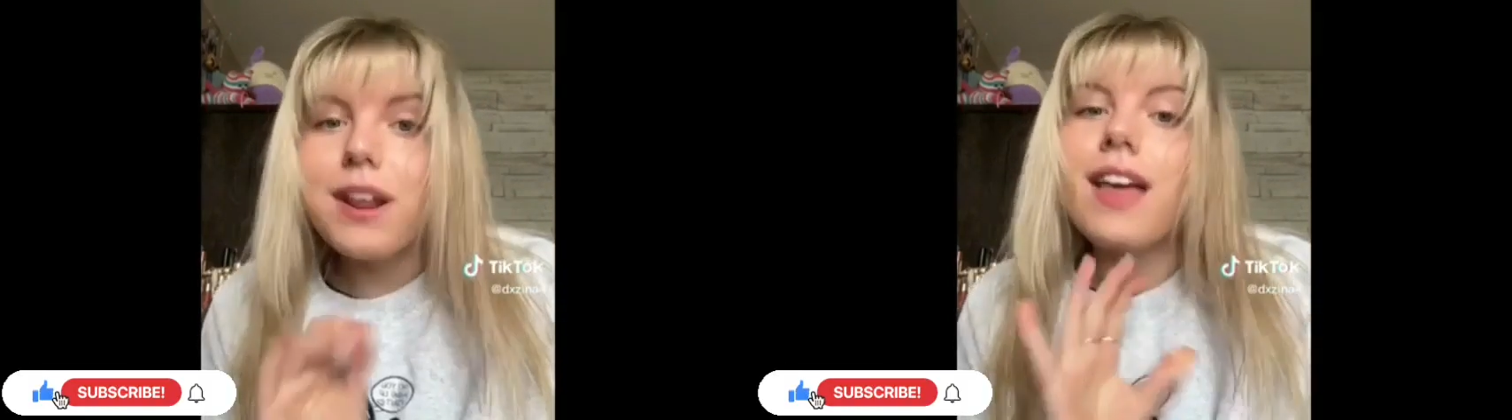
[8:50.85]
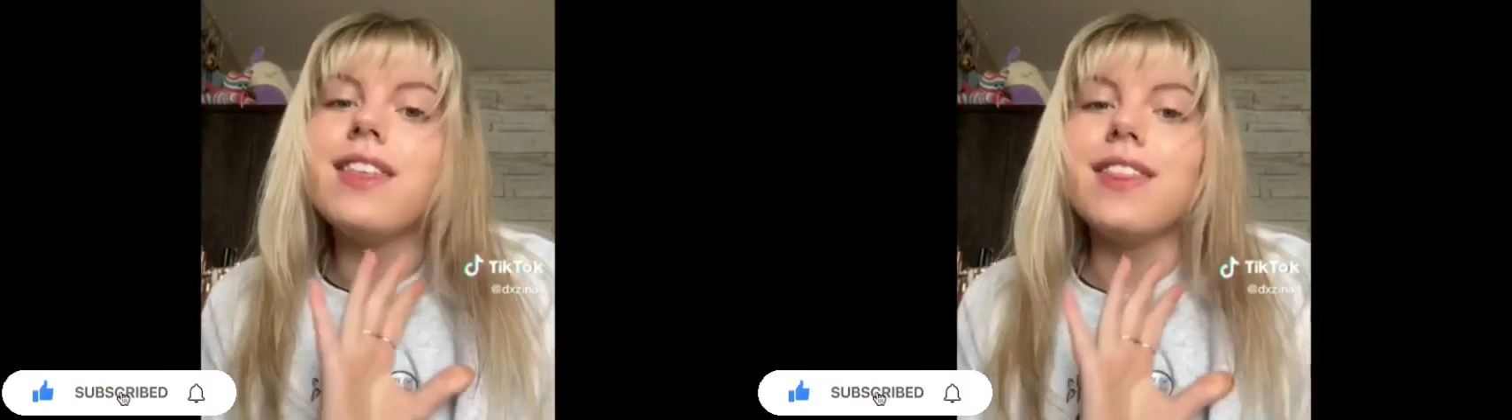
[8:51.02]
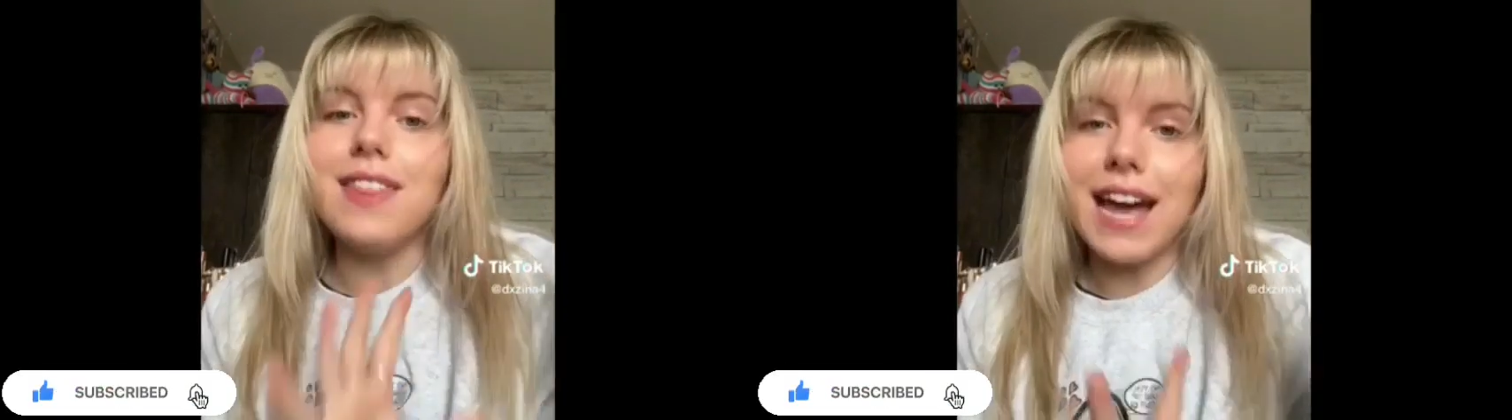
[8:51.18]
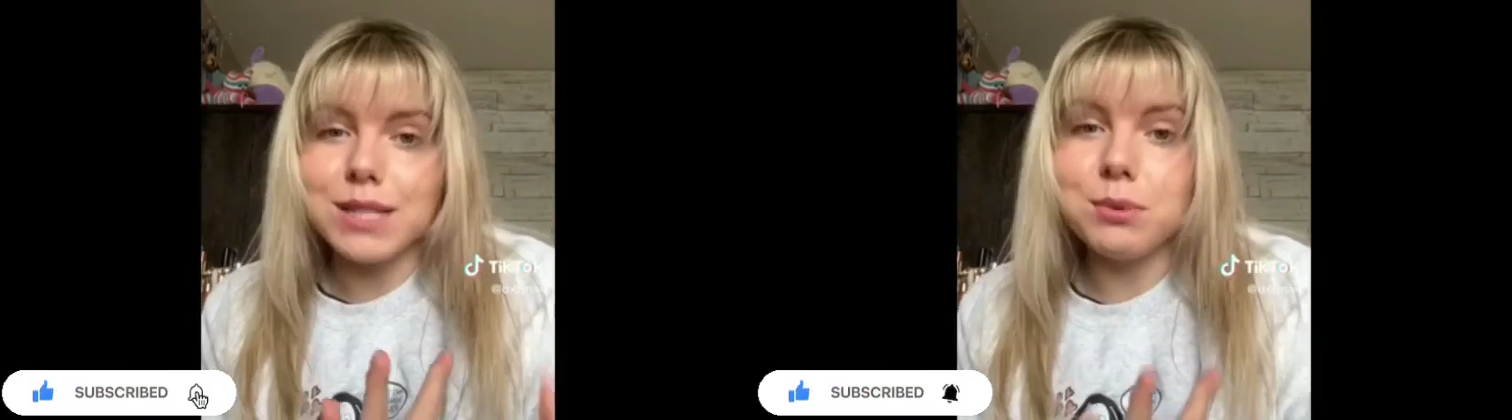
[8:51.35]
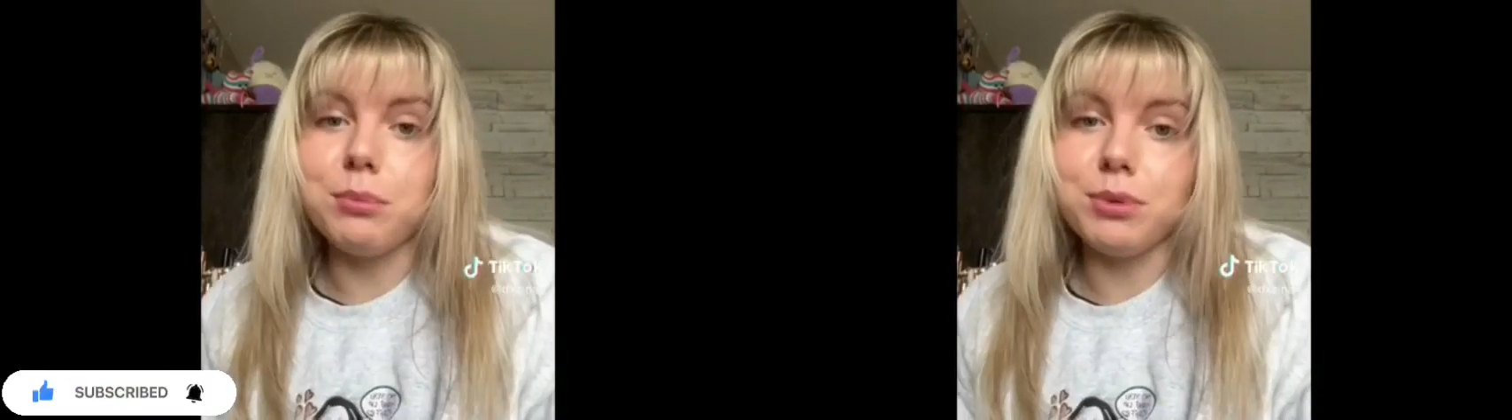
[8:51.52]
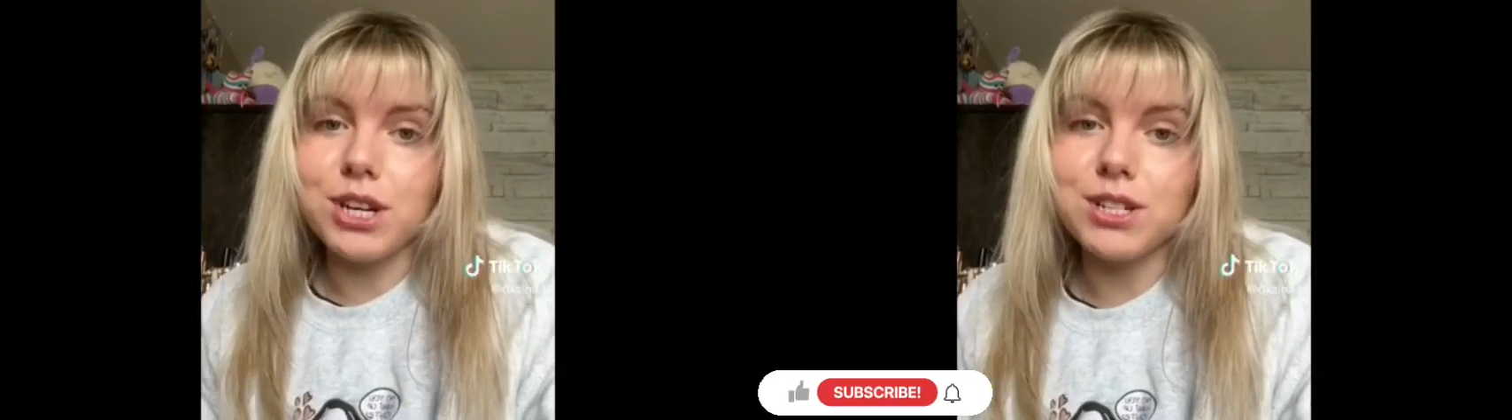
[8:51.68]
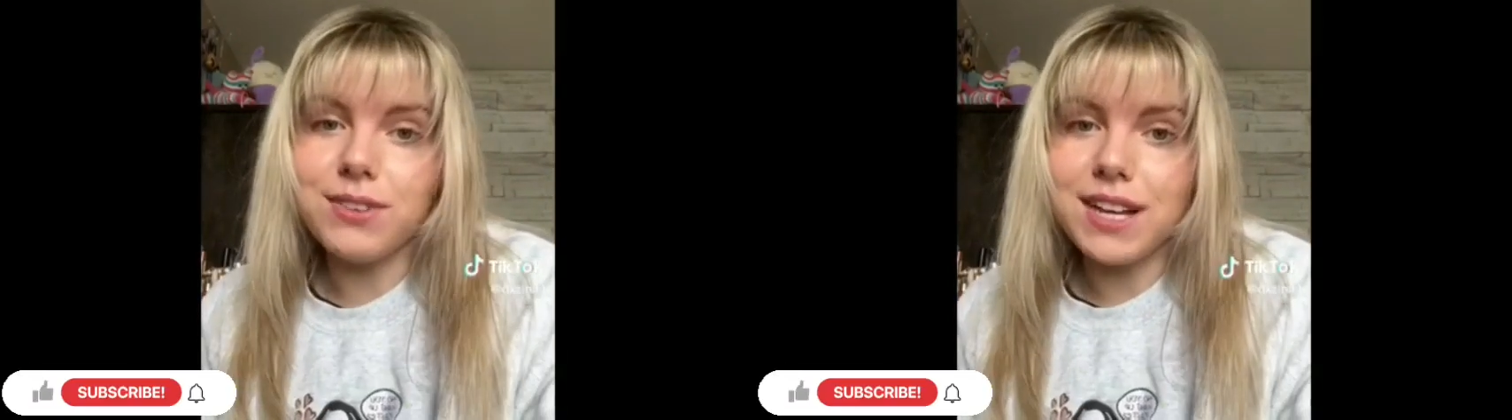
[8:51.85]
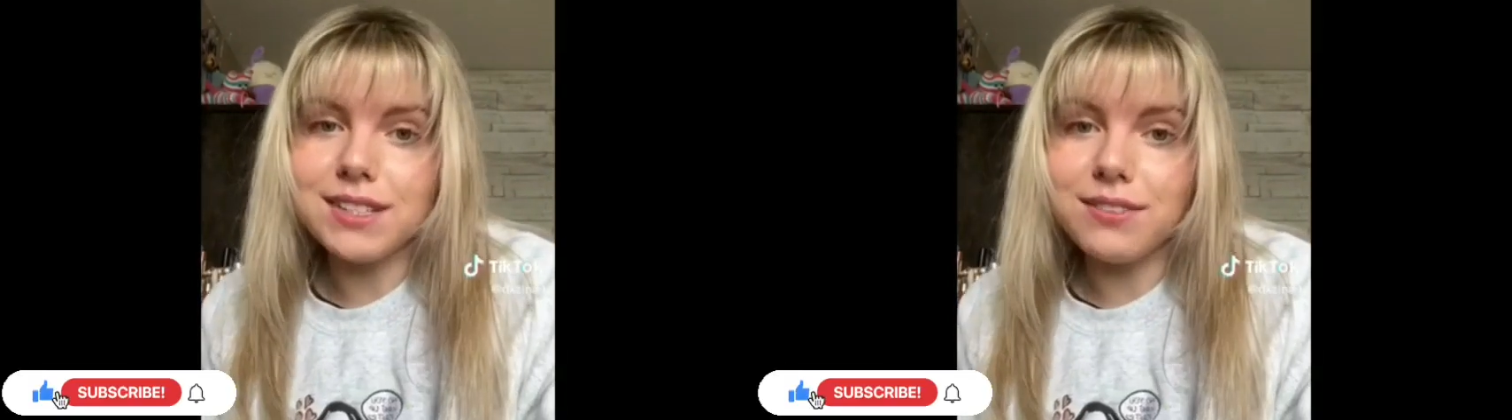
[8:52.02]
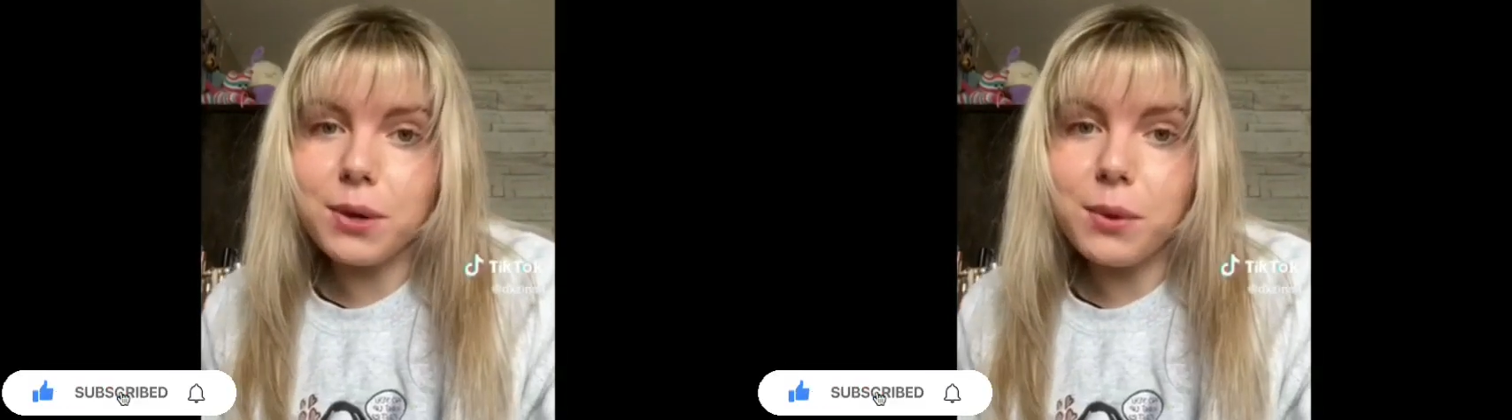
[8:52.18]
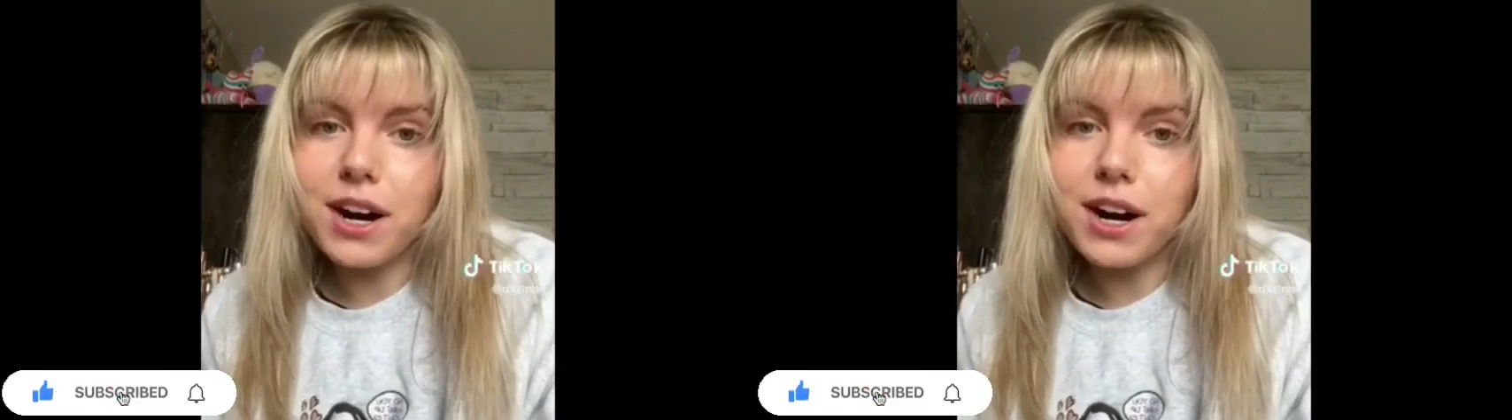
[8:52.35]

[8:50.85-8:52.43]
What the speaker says: and then that's when blush flies everywhere.